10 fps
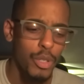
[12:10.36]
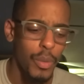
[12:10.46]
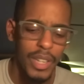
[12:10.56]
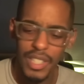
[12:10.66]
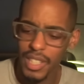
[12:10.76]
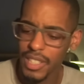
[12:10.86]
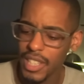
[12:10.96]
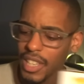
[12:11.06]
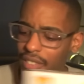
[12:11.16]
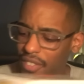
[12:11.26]

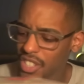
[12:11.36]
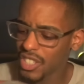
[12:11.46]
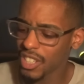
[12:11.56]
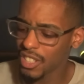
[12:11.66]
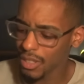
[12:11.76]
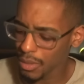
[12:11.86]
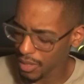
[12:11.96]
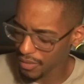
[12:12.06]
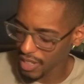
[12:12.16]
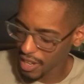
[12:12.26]
2016 convention
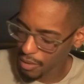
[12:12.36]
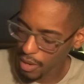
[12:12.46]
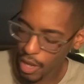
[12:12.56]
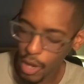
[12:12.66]
exclusive, Neo?